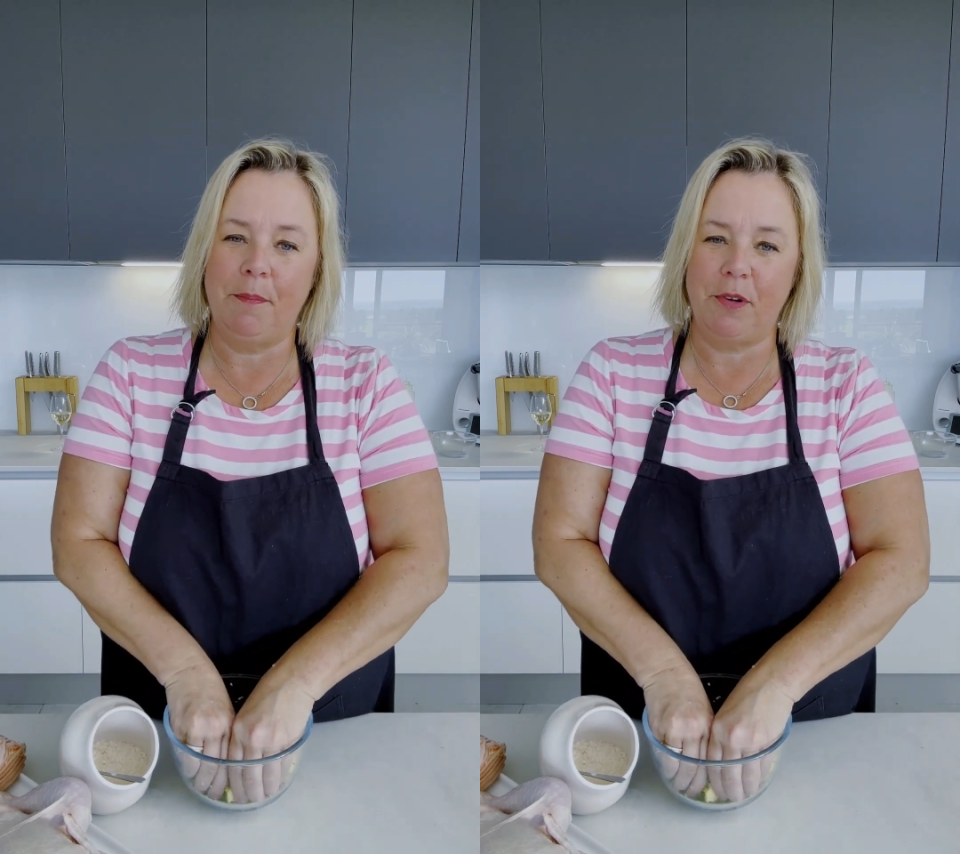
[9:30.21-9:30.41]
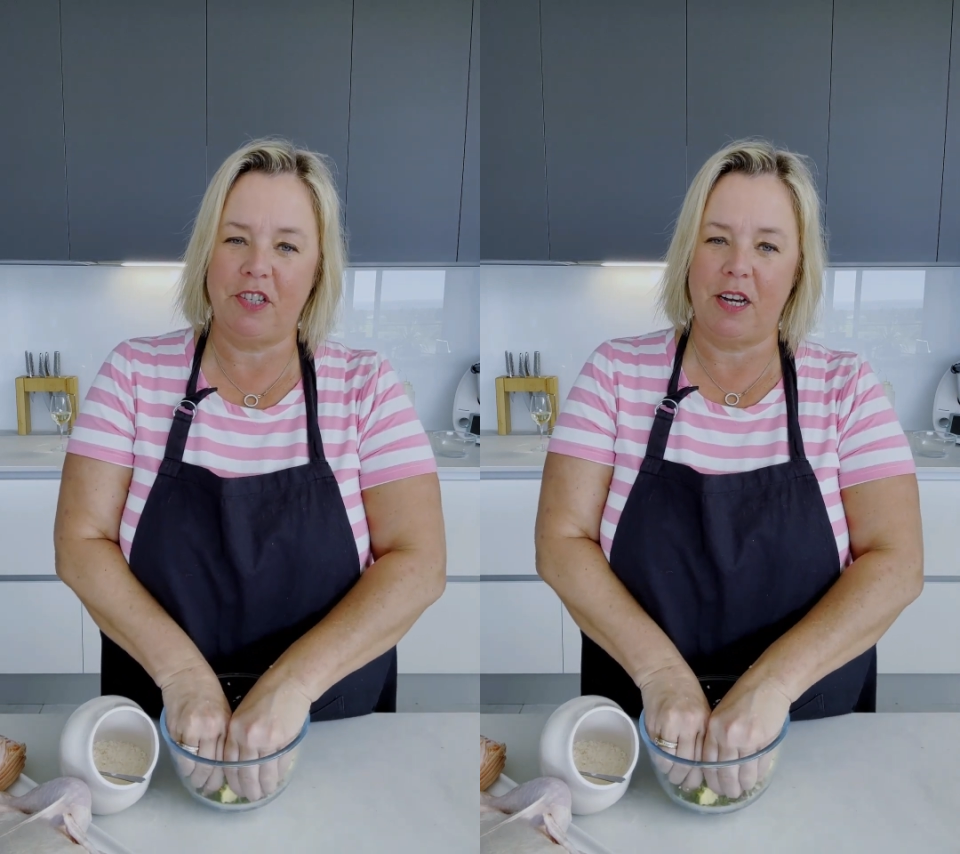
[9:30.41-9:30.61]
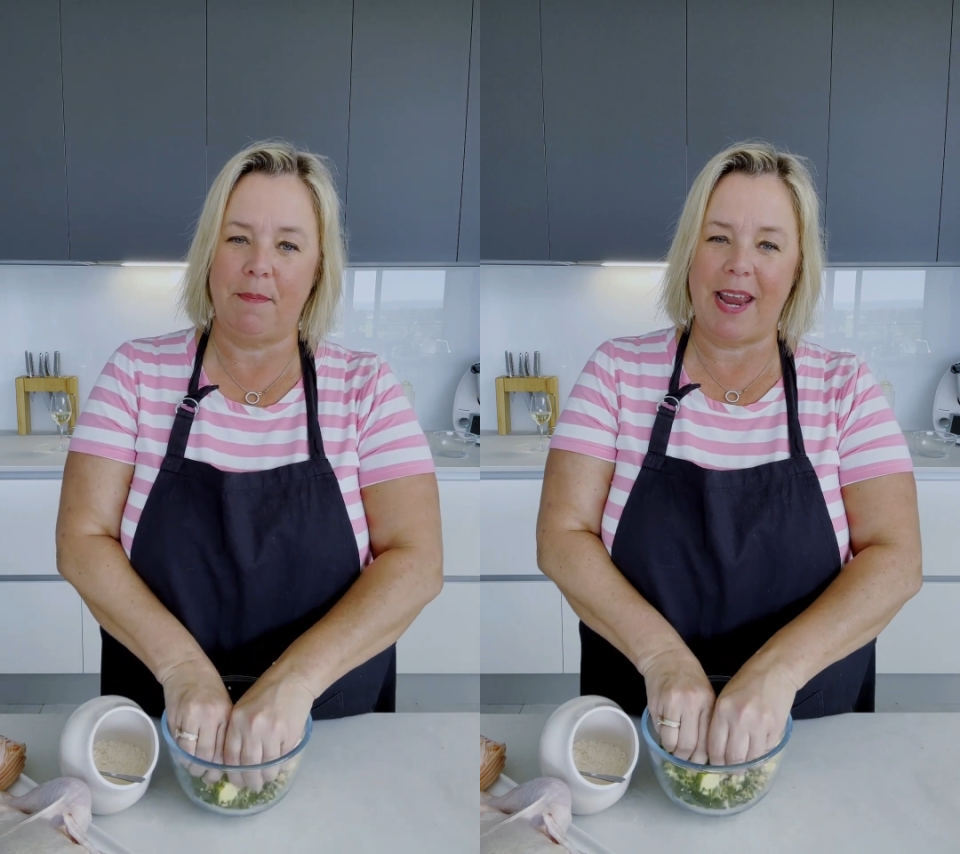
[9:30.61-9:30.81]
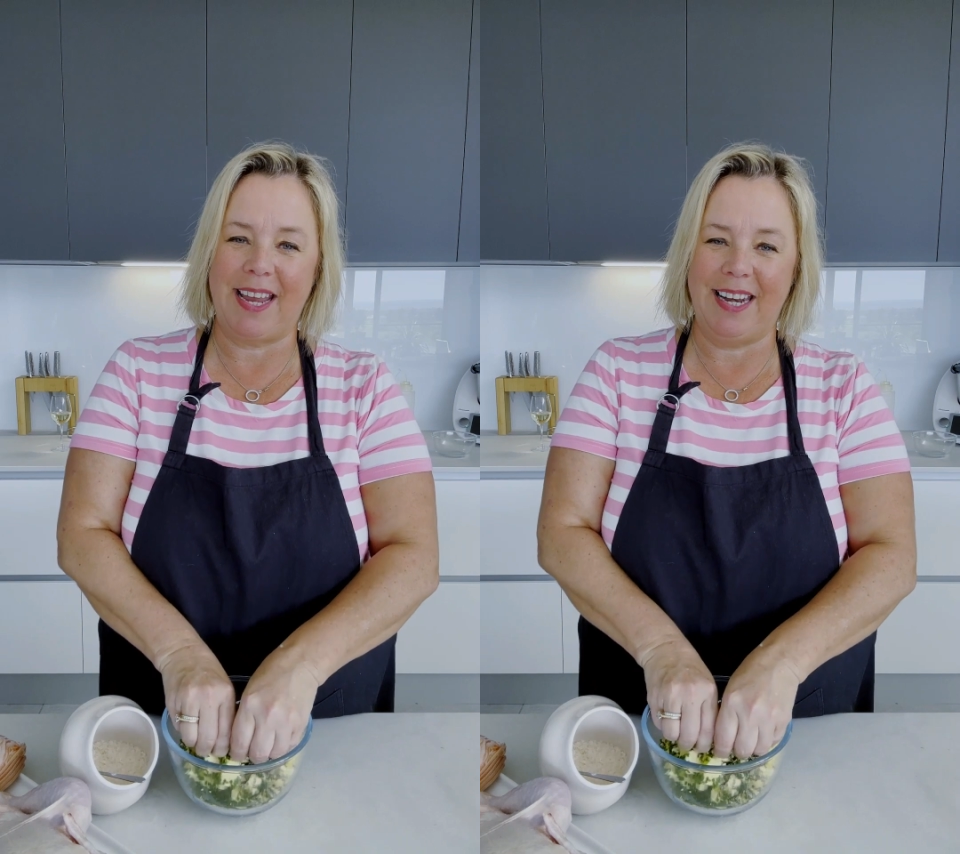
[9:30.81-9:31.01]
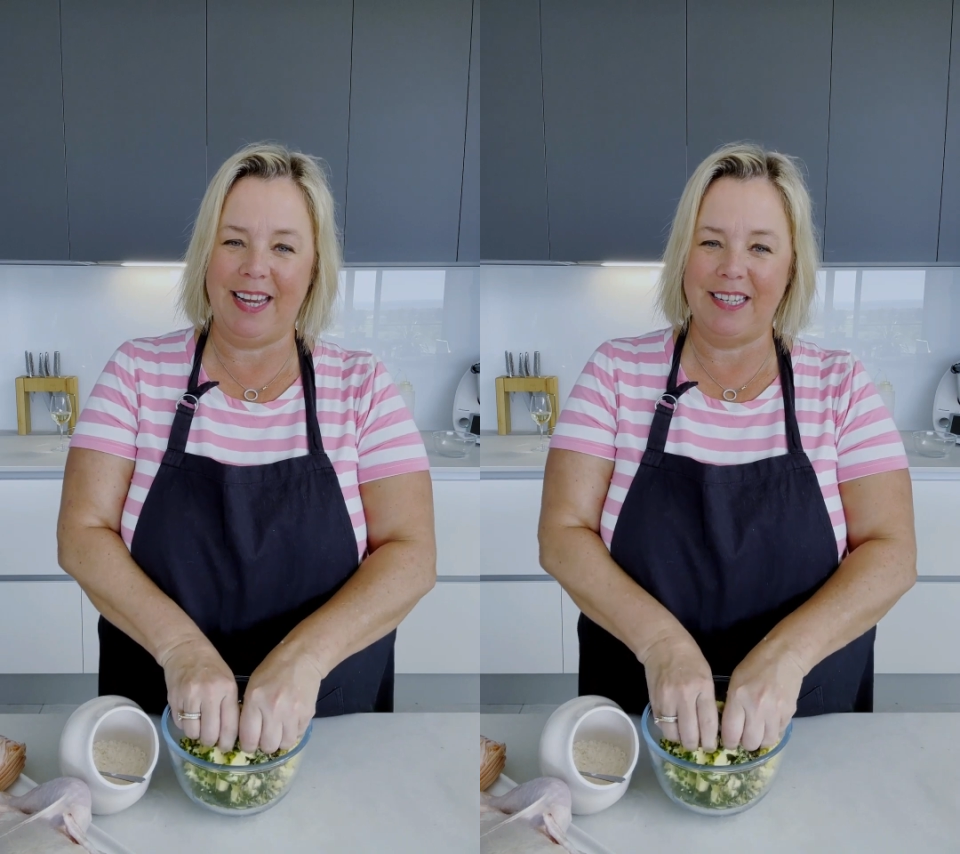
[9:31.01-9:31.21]
to make it
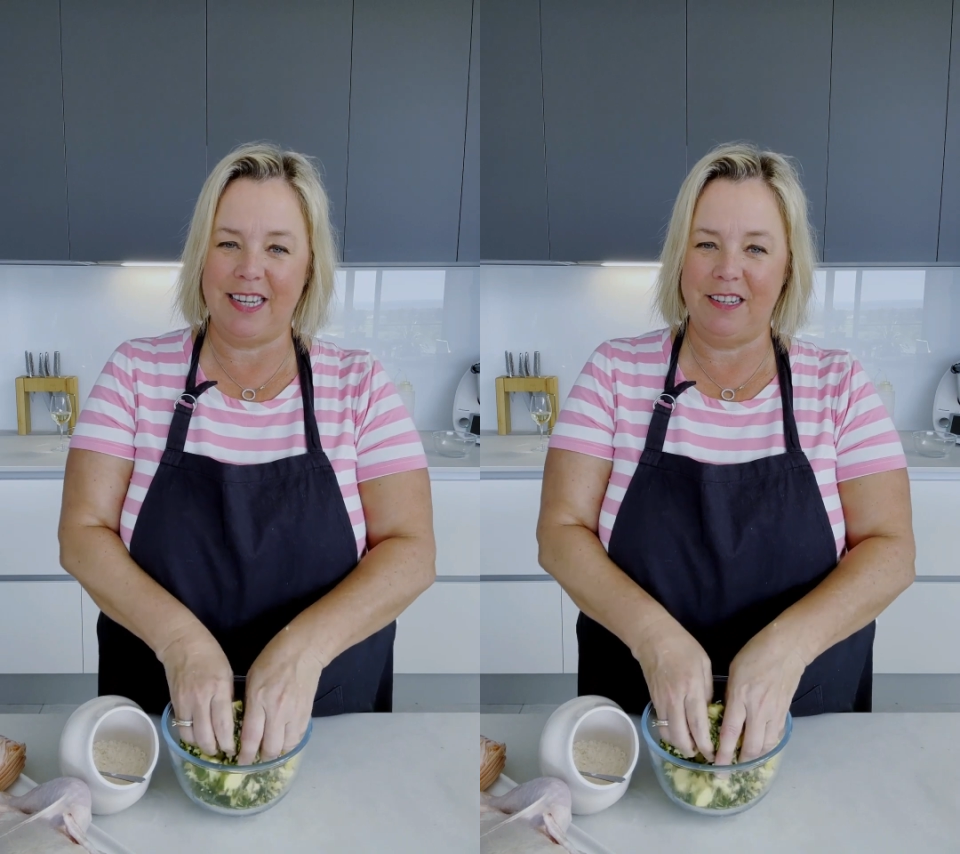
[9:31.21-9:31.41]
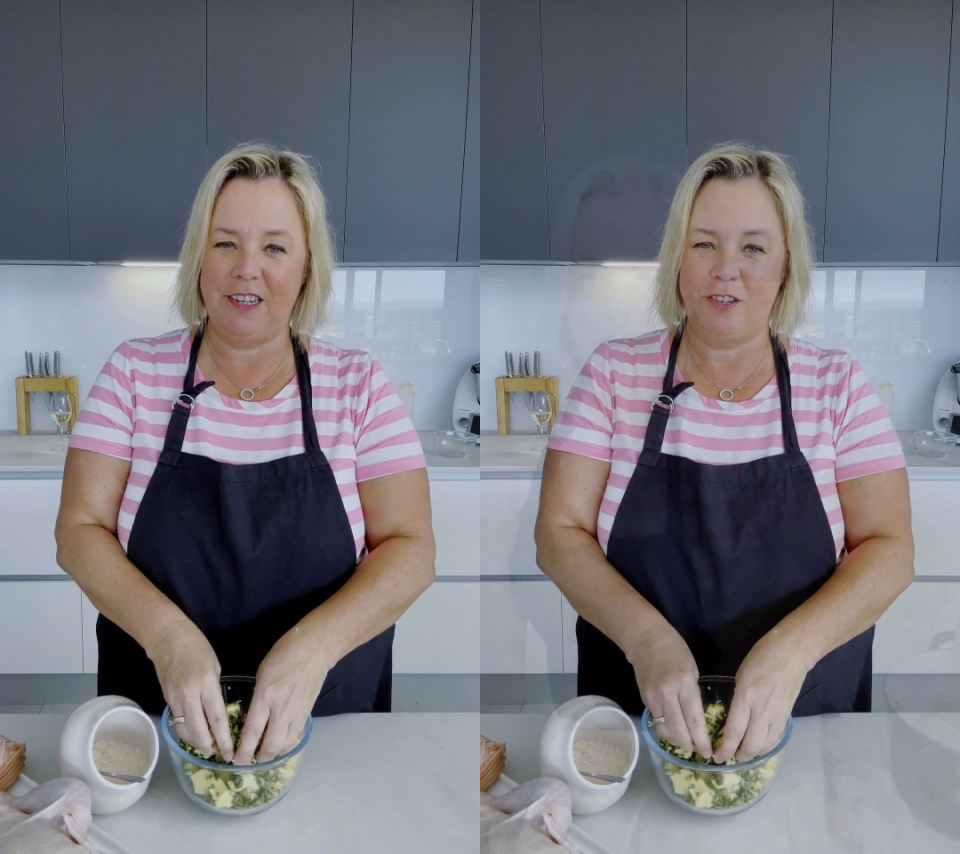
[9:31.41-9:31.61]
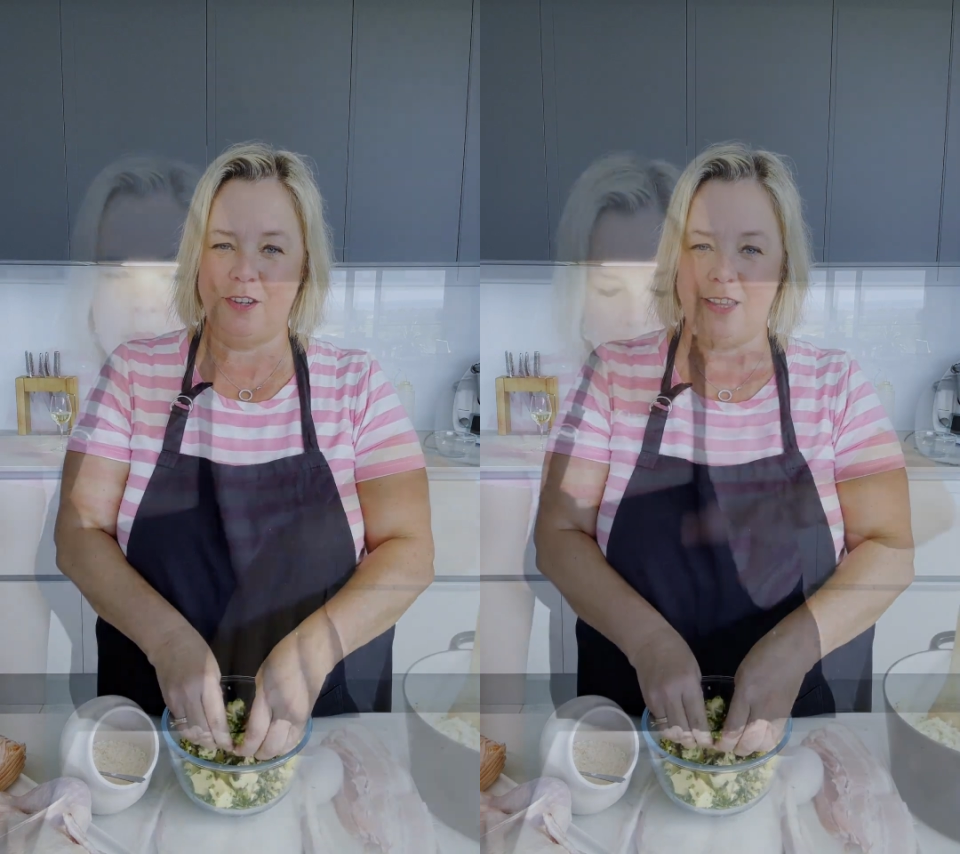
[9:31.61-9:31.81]
easier to do that.